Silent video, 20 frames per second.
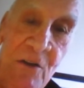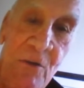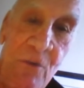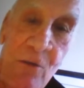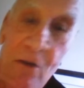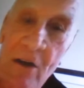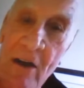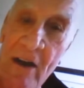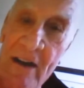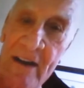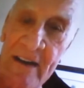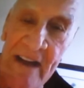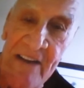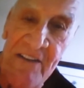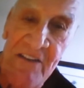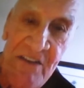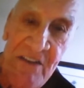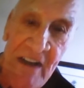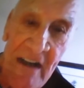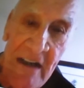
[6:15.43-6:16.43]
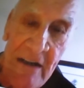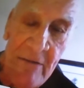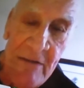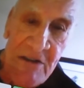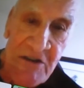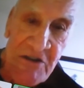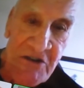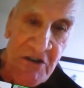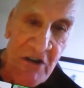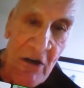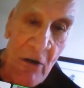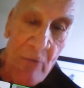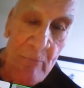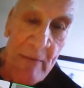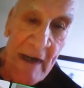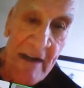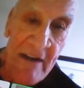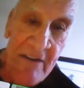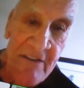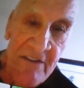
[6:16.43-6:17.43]
You were on Ed Sullivan's show
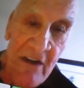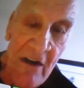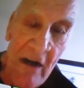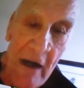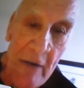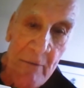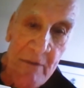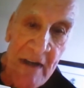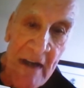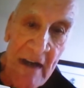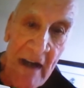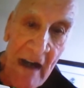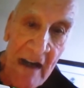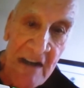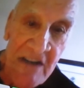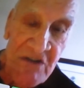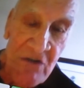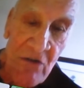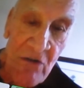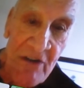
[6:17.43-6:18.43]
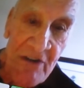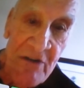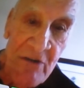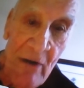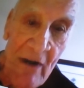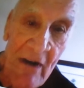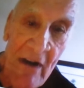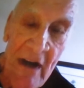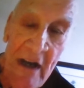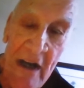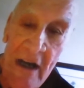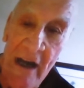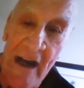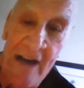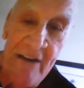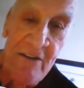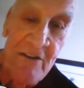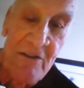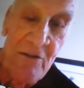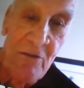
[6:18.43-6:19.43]
many times. I saw you. I
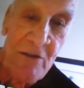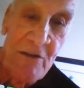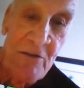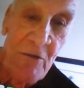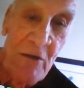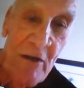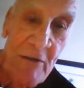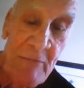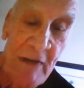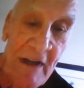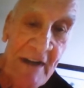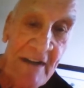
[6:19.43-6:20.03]
don't know who you are,